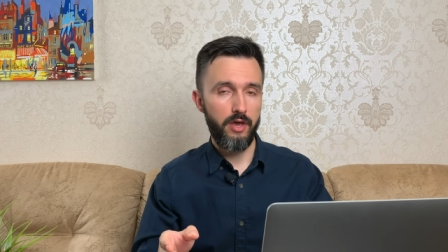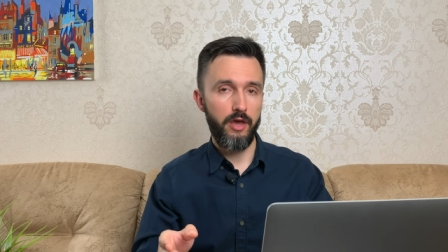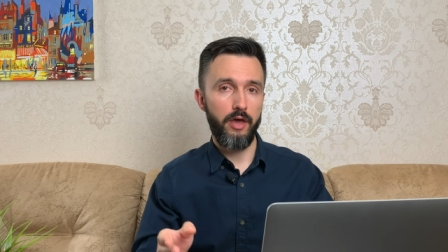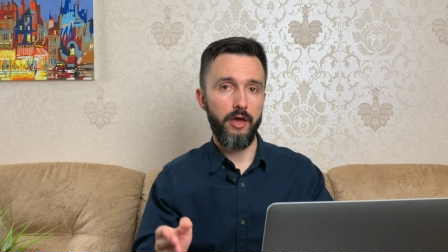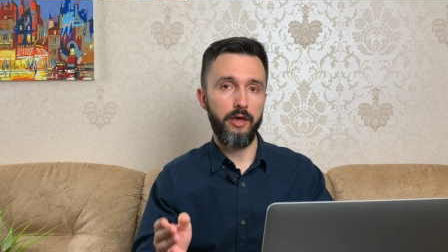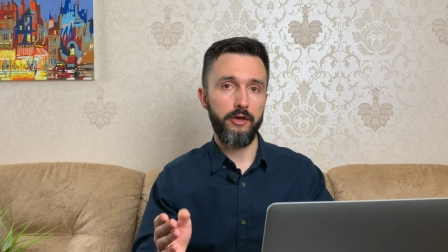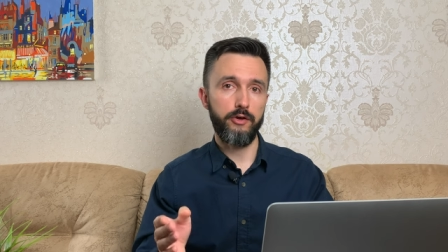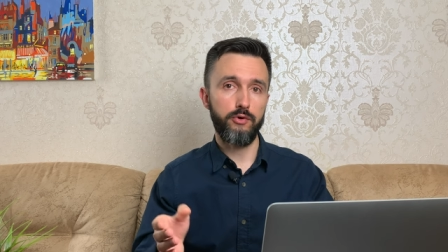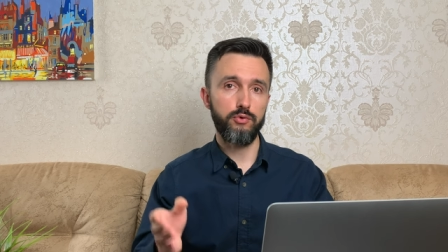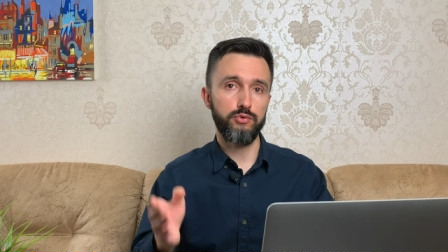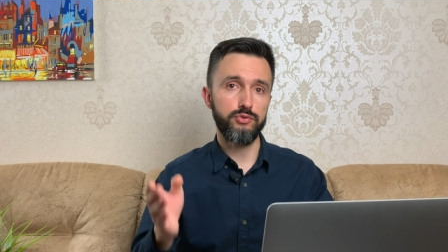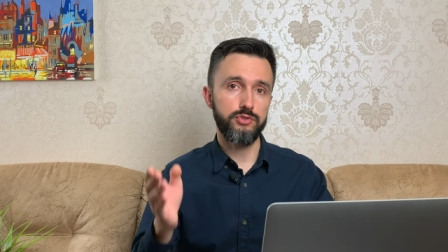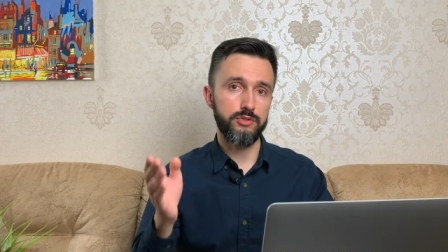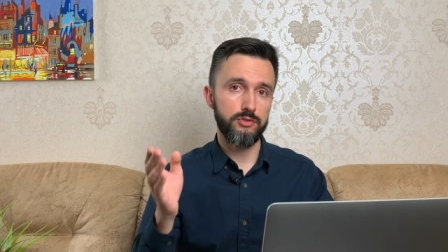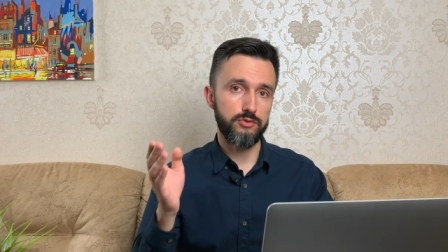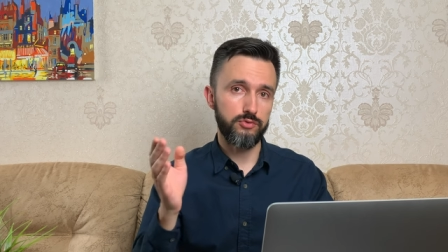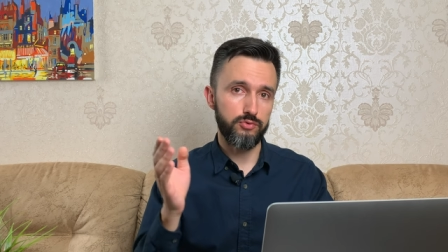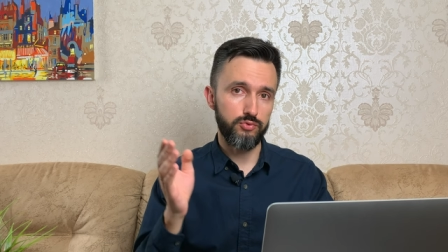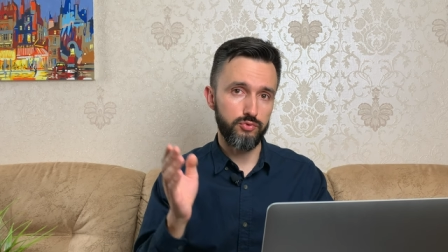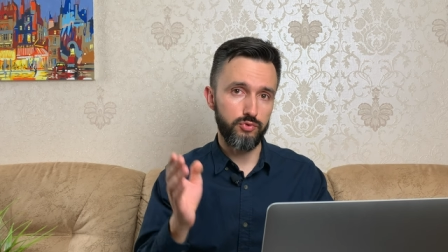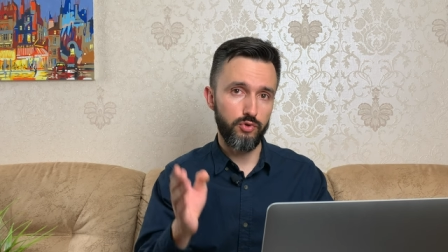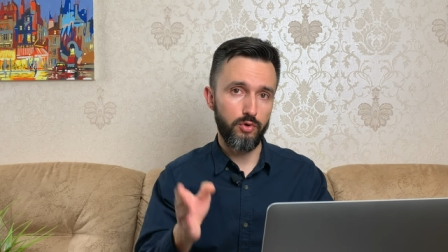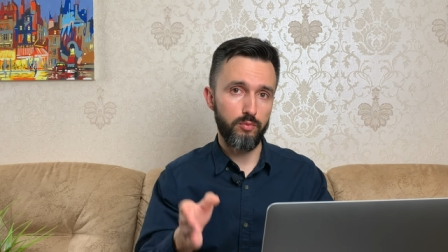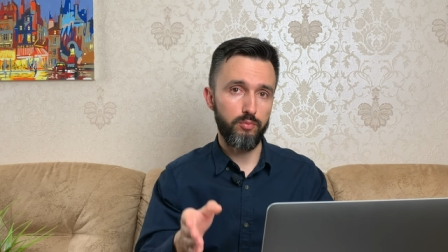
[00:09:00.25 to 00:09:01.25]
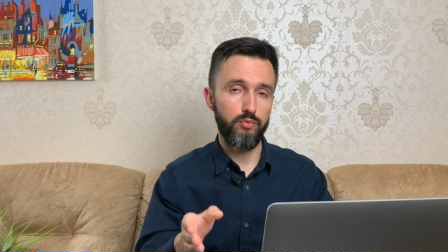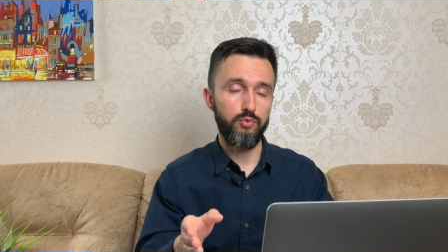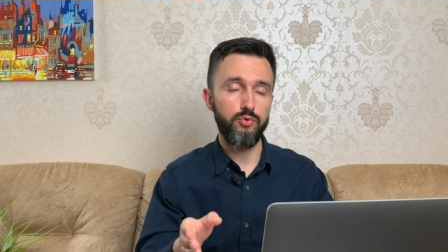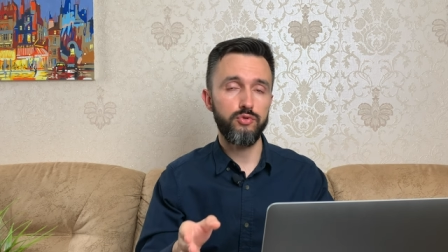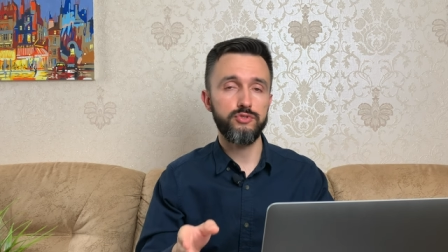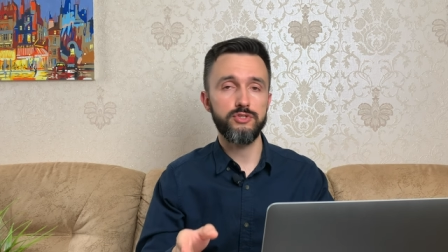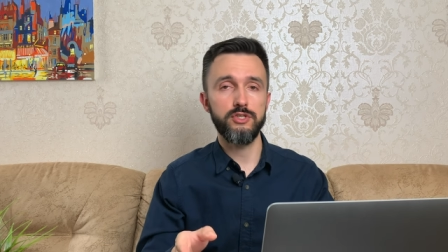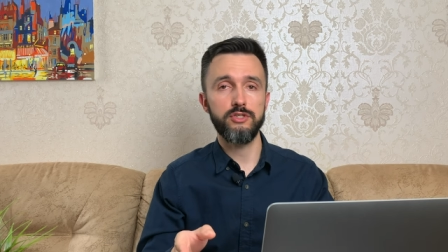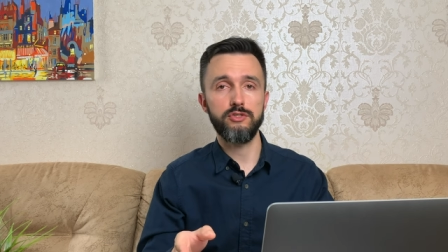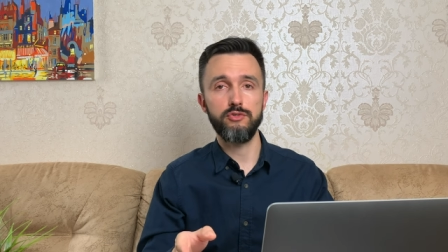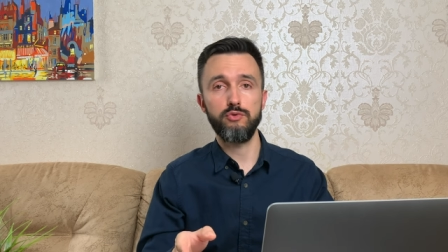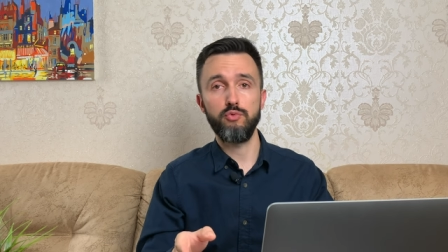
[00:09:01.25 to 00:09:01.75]
according to your book
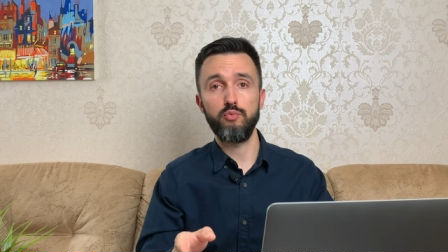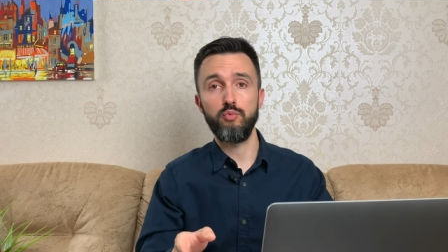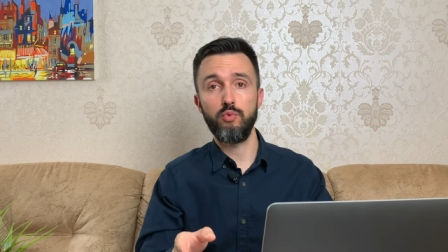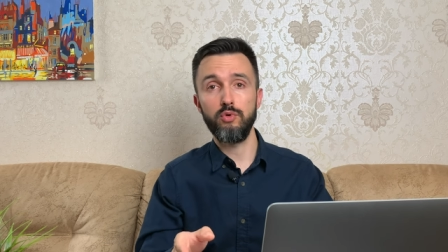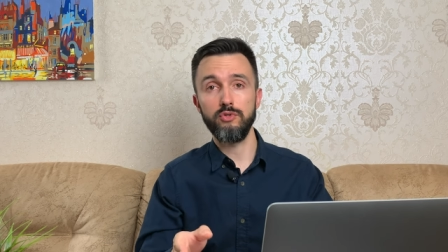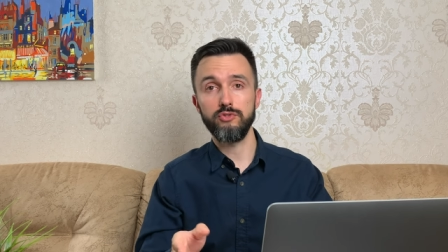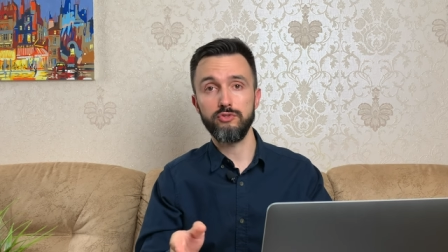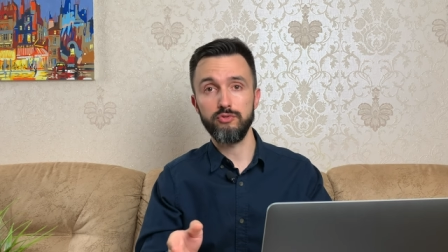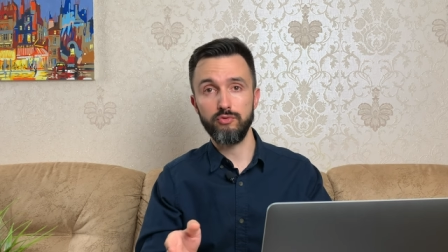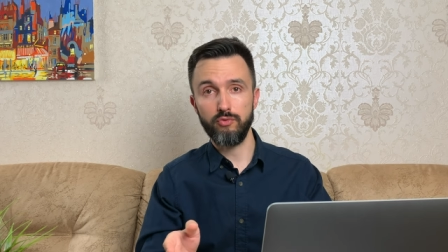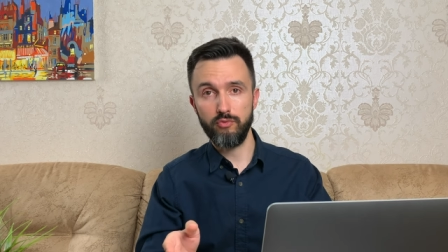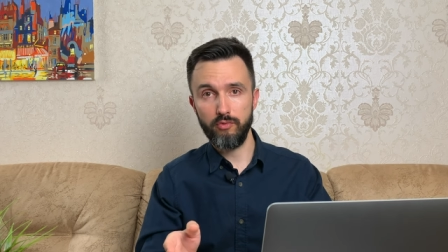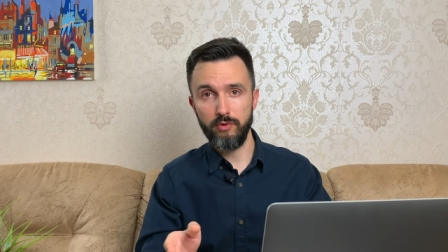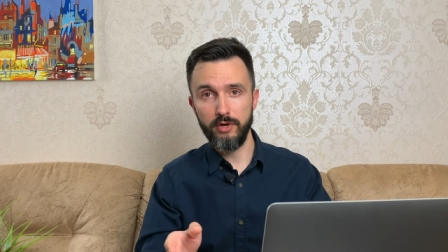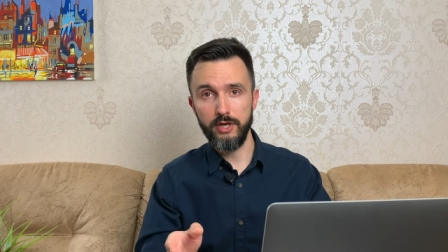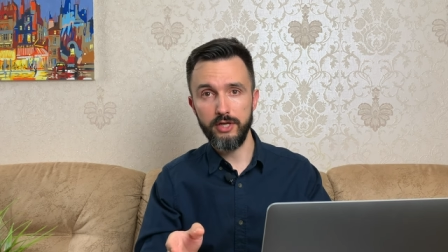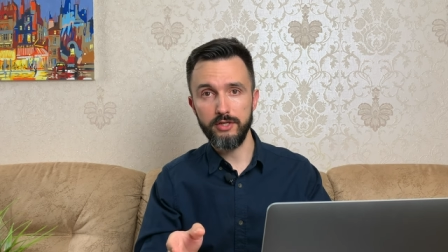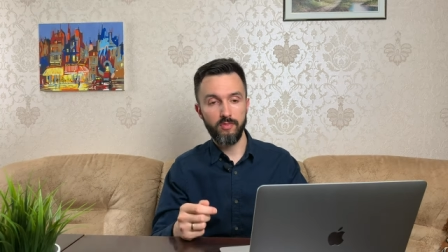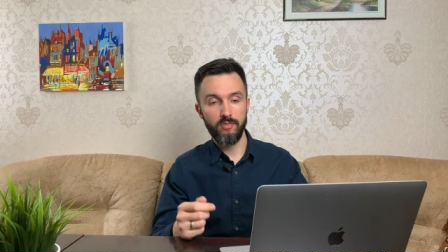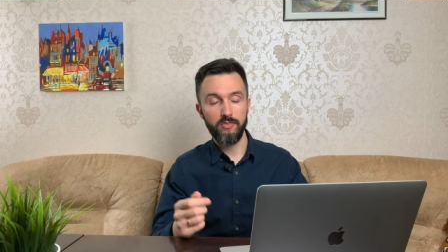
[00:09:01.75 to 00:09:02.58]
that you want to create.